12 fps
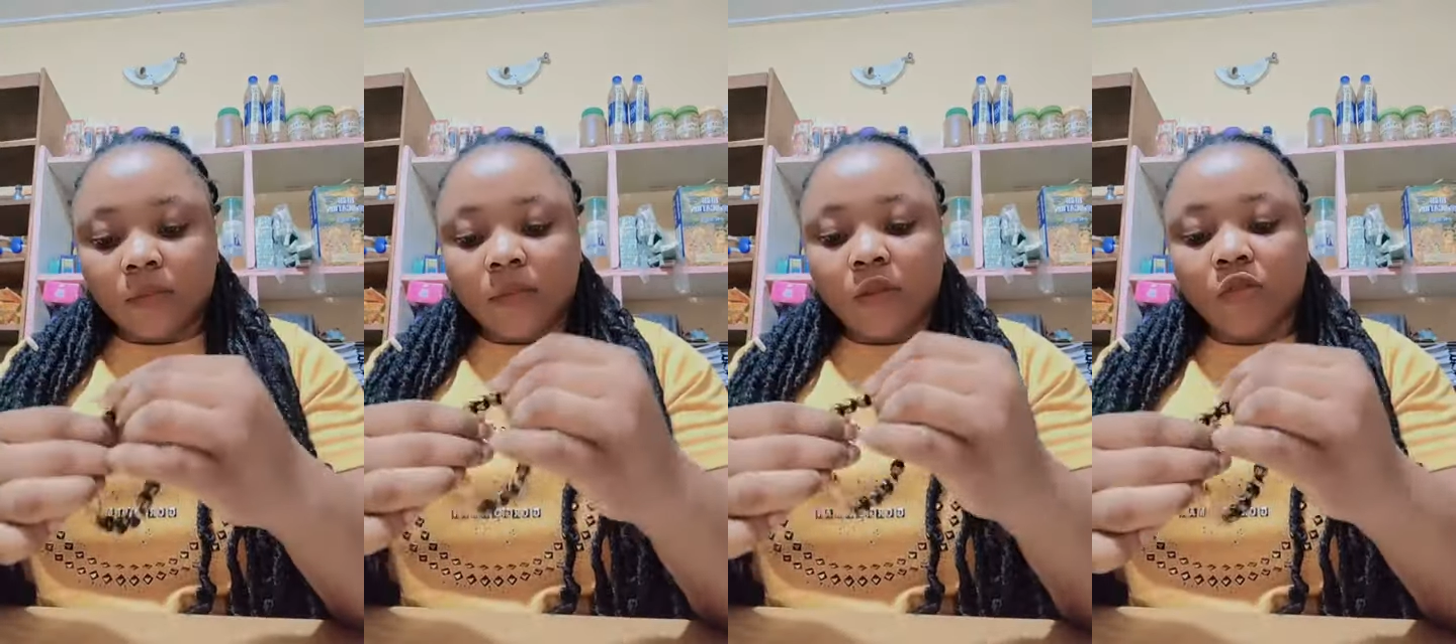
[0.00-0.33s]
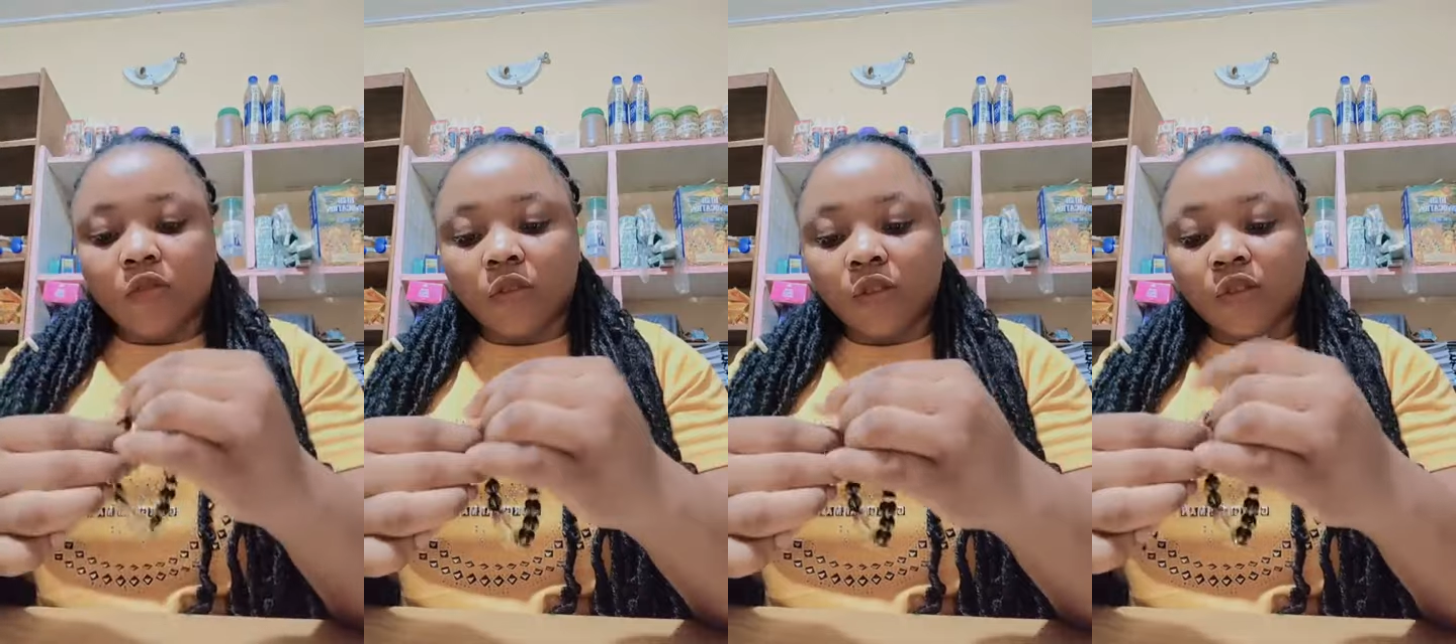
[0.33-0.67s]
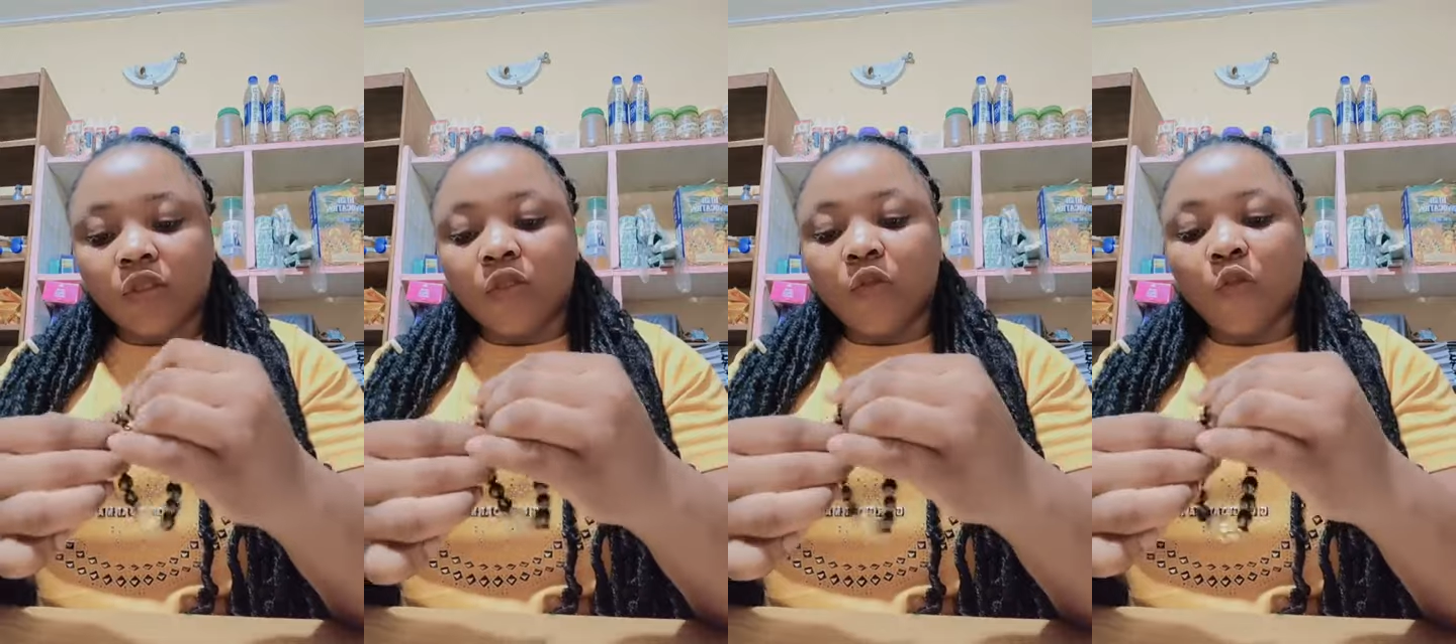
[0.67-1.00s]
You touch
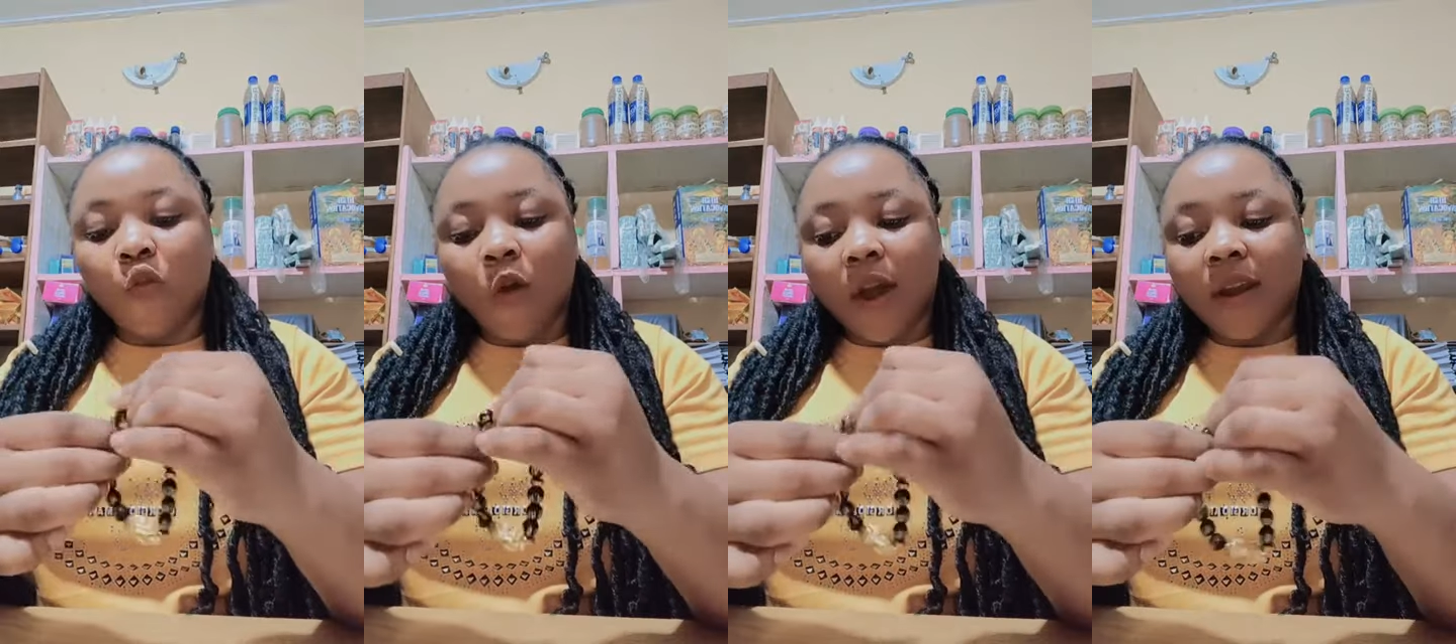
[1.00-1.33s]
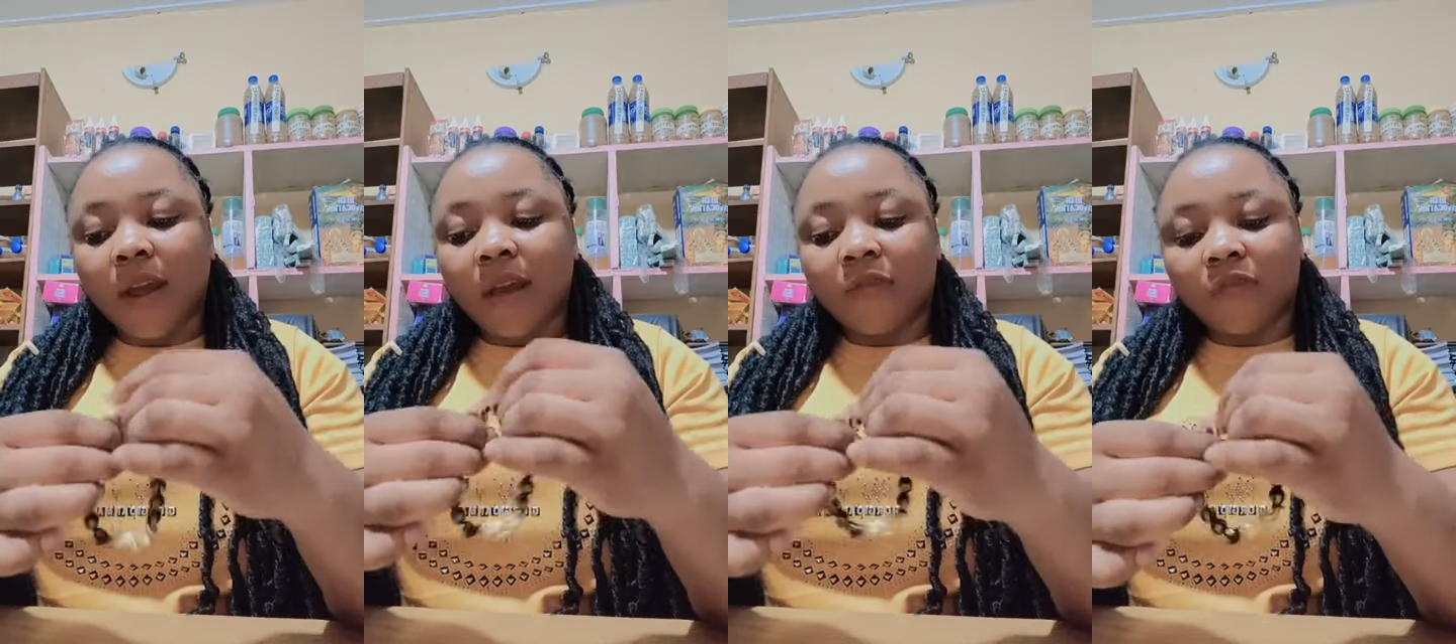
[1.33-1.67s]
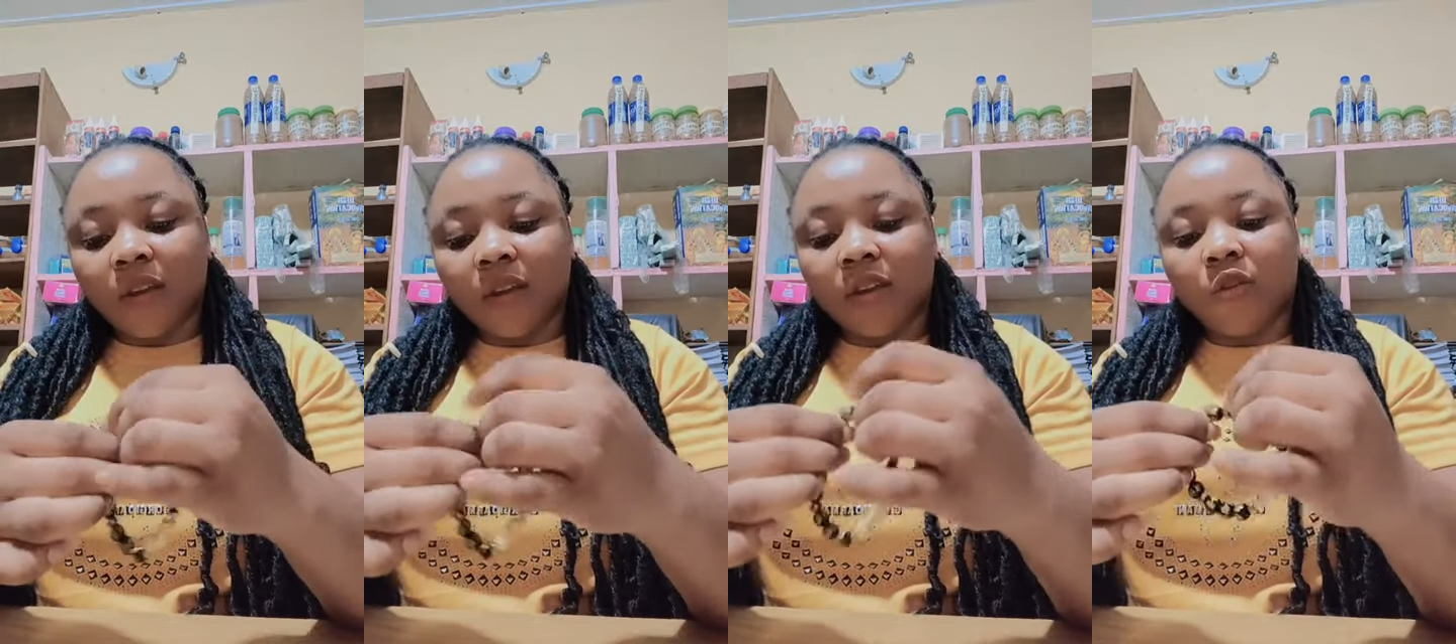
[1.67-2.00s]
it one
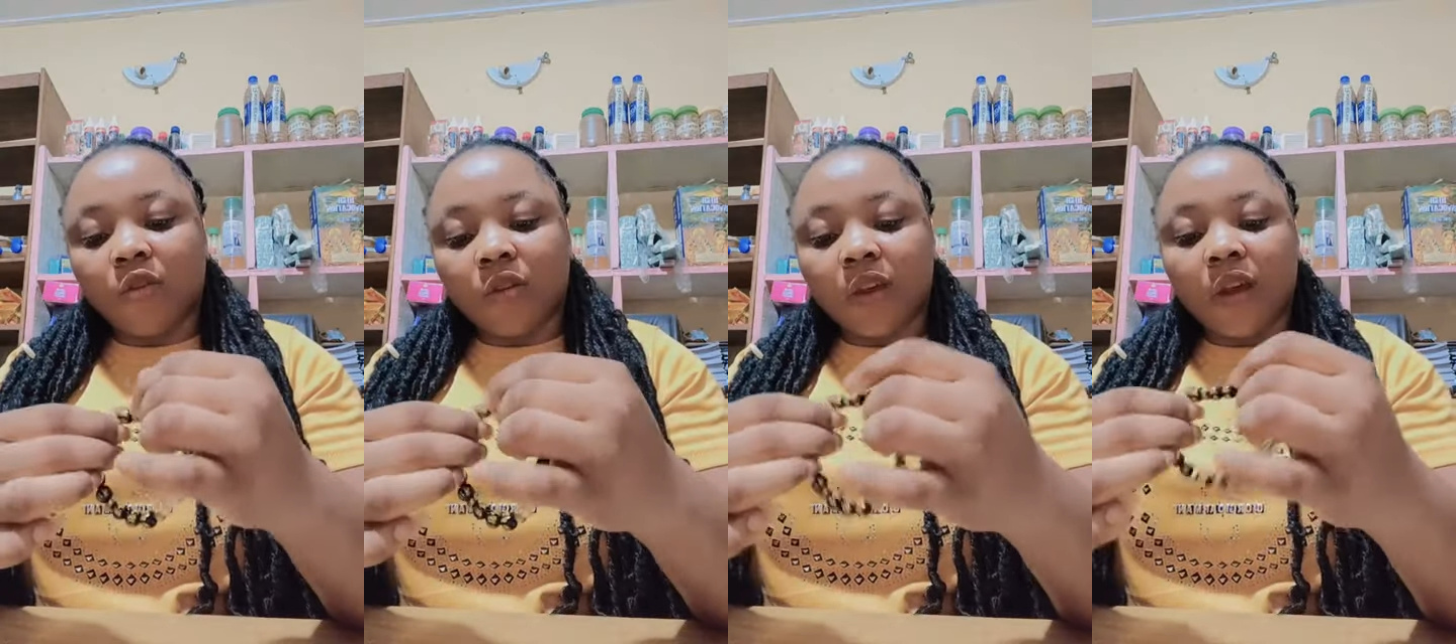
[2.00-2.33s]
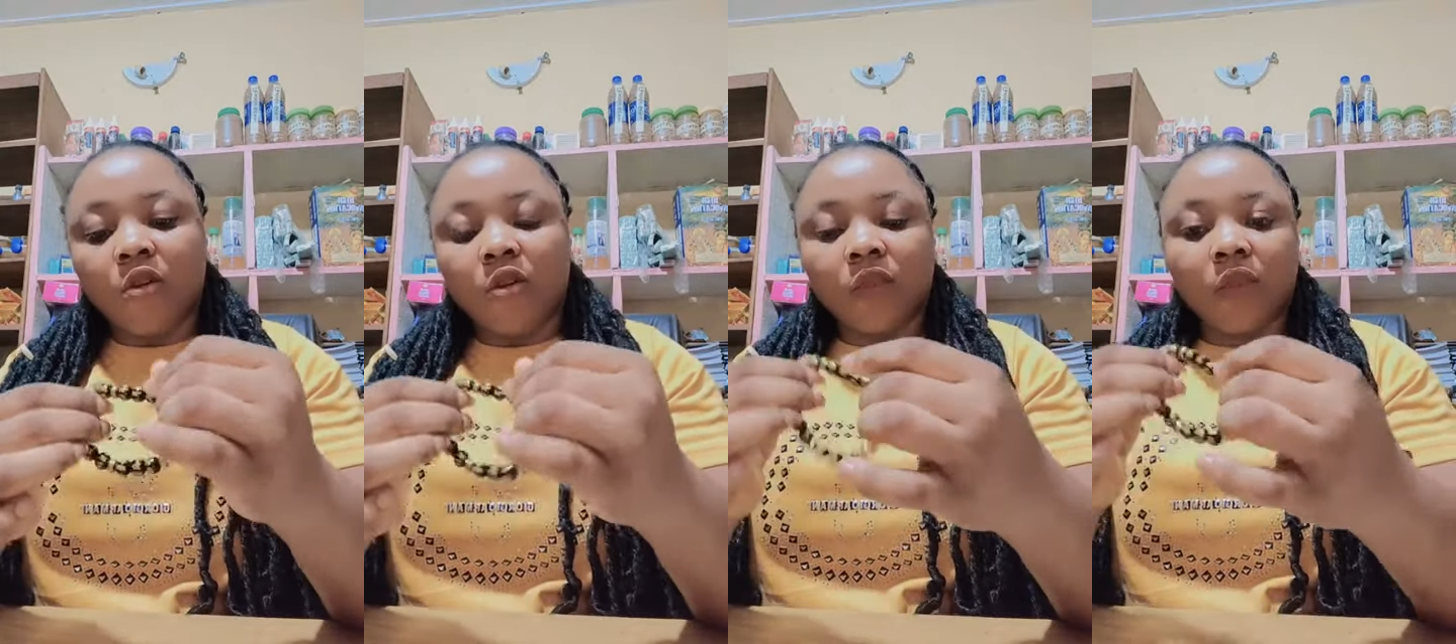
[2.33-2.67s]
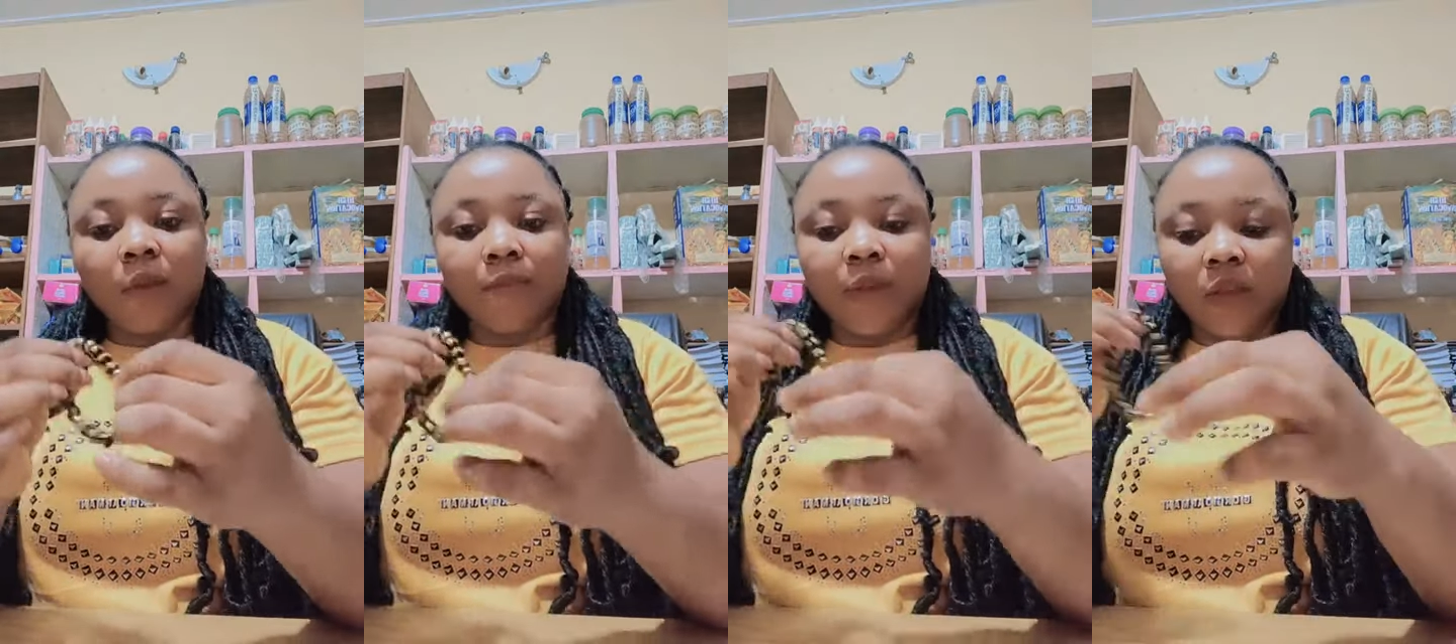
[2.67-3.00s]
after the other on
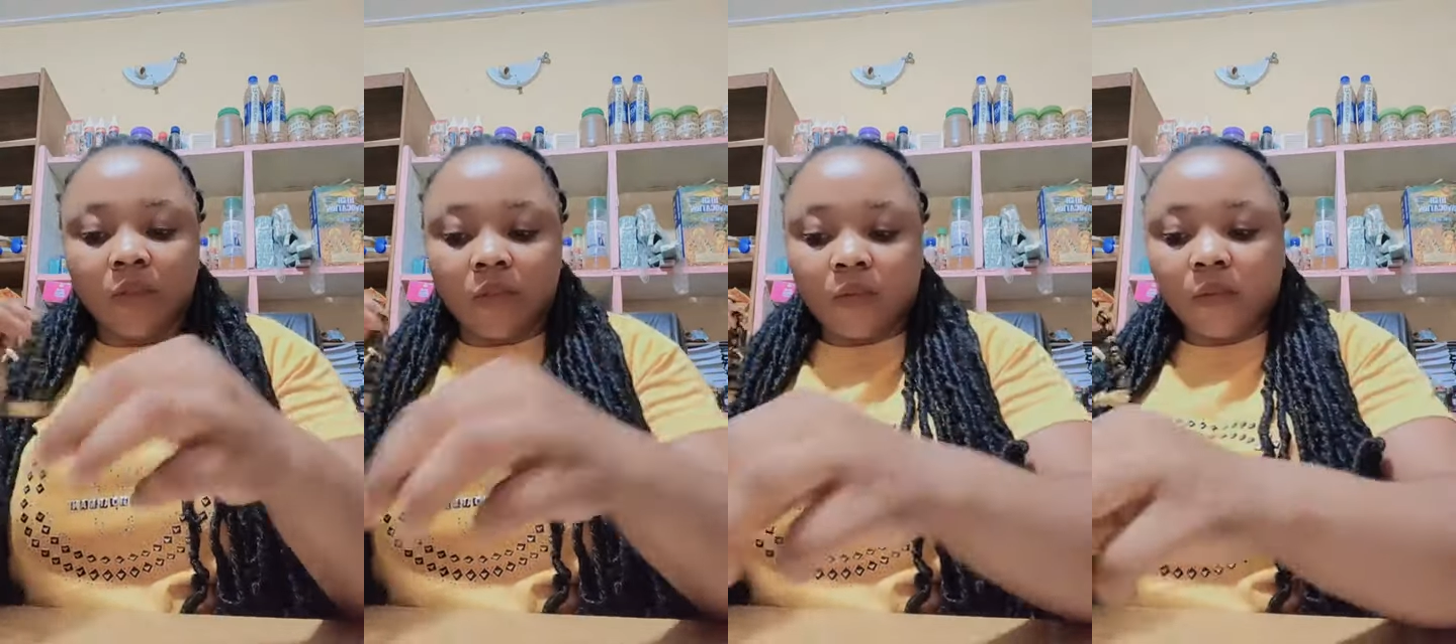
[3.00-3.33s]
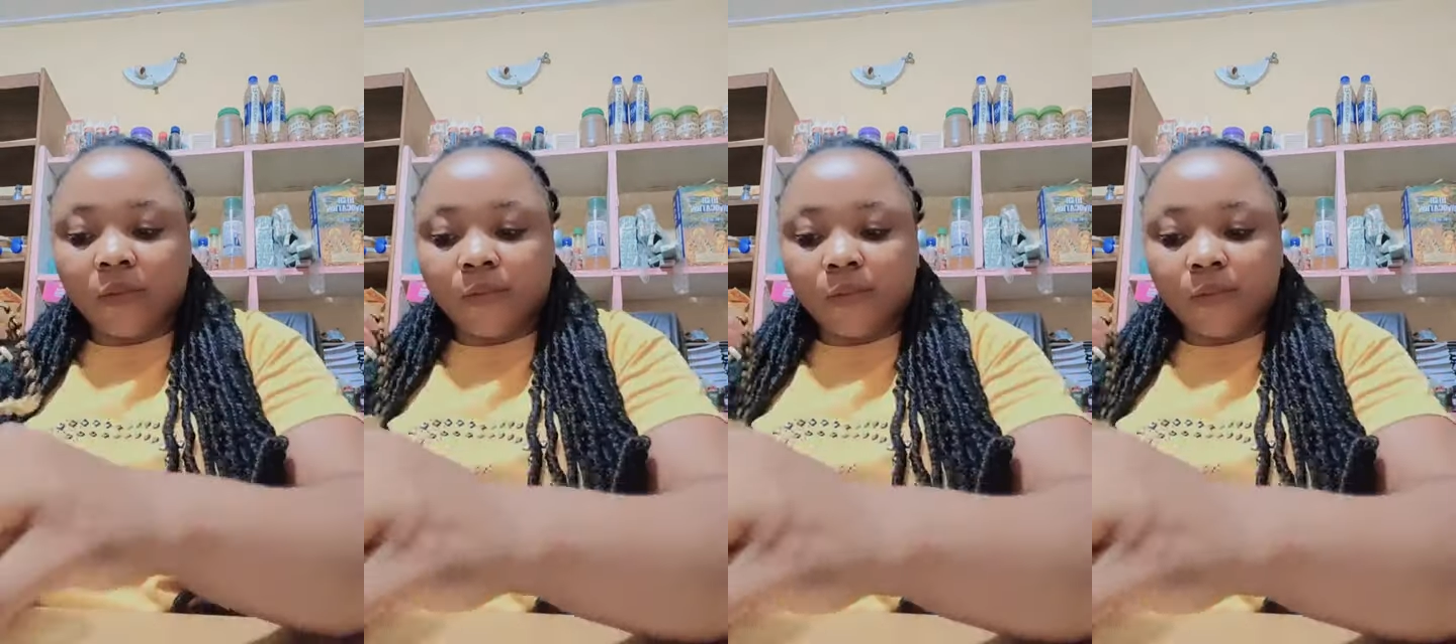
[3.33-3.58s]
the beads.